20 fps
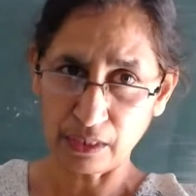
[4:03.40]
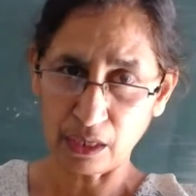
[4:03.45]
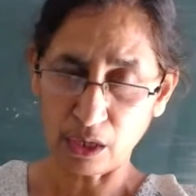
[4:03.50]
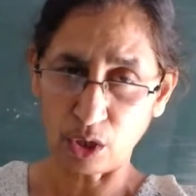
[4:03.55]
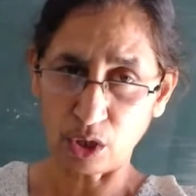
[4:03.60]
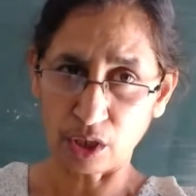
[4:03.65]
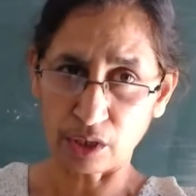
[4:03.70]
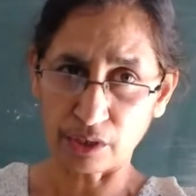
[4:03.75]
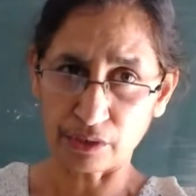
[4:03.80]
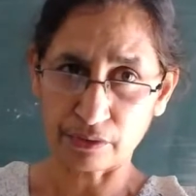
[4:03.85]

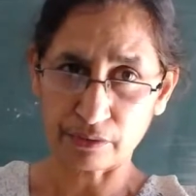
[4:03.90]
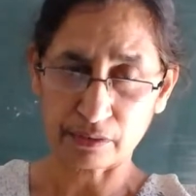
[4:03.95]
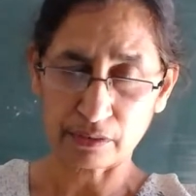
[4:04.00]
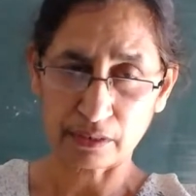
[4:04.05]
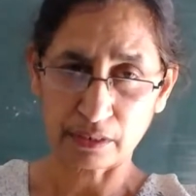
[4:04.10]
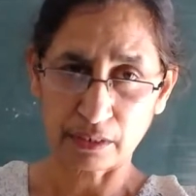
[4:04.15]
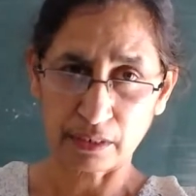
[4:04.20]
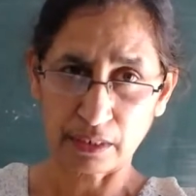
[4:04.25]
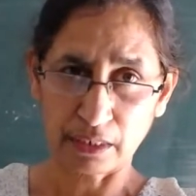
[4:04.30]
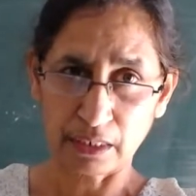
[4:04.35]
or
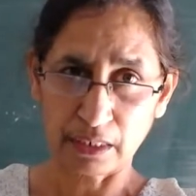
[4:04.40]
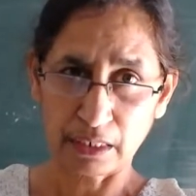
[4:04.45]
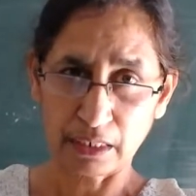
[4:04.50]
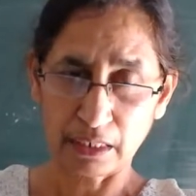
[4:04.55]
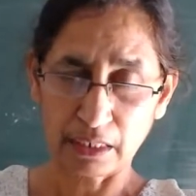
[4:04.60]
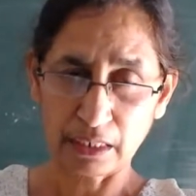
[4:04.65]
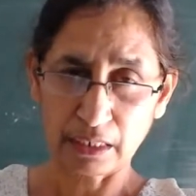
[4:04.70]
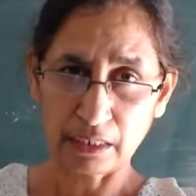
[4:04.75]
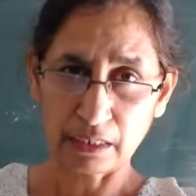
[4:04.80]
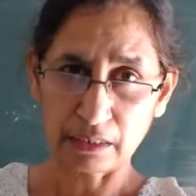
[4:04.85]

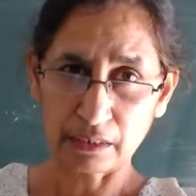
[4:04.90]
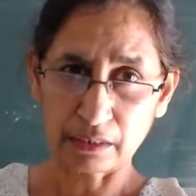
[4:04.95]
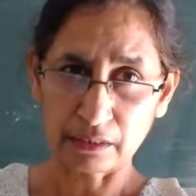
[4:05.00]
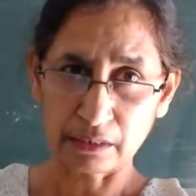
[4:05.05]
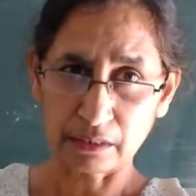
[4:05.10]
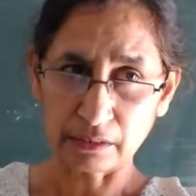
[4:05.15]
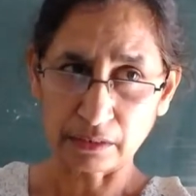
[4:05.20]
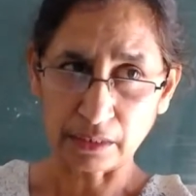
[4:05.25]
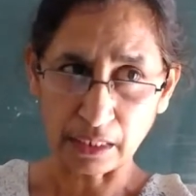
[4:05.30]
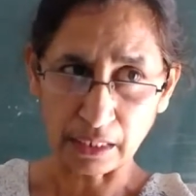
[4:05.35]

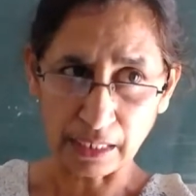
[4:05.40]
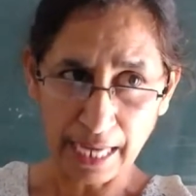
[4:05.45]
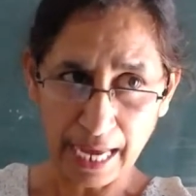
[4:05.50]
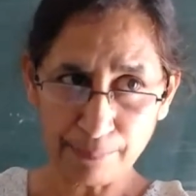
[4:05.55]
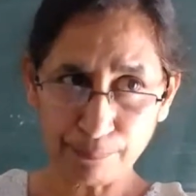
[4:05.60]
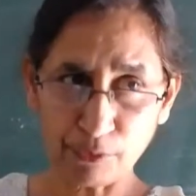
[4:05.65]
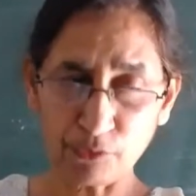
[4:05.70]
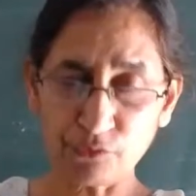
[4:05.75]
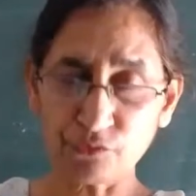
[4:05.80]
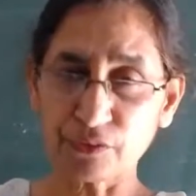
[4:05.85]
the
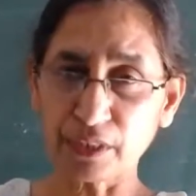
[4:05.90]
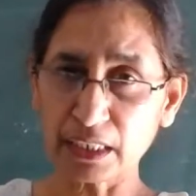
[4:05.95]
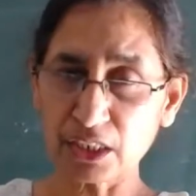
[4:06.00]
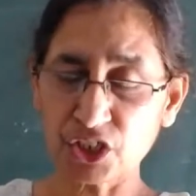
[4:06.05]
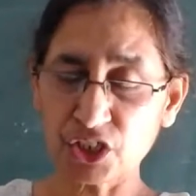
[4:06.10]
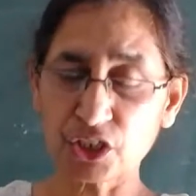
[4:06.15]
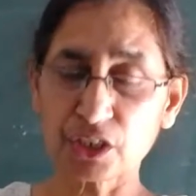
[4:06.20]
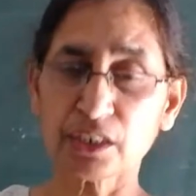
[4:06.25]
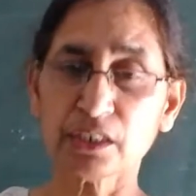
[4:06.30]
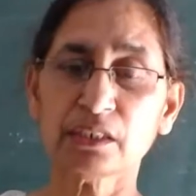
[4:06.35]
lap of
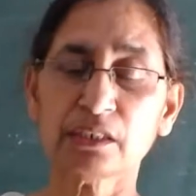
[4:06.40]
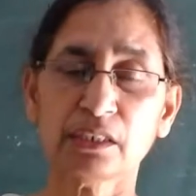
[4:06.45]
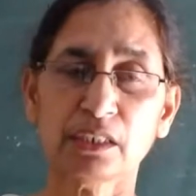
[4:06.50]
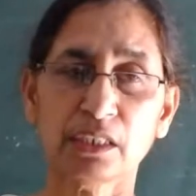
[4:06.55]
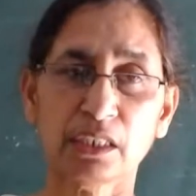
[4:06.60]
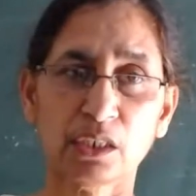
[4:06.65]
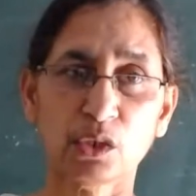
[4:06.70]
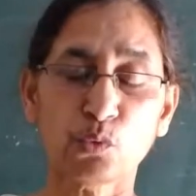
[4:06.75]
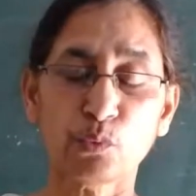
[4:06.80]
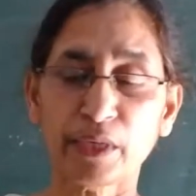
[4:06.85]
nature
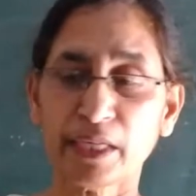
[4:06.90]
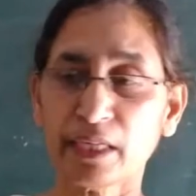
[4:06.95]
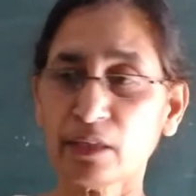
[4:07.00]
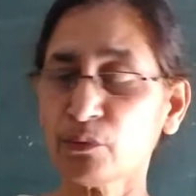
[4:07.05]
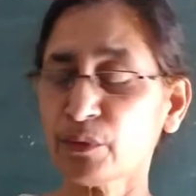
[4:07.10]
where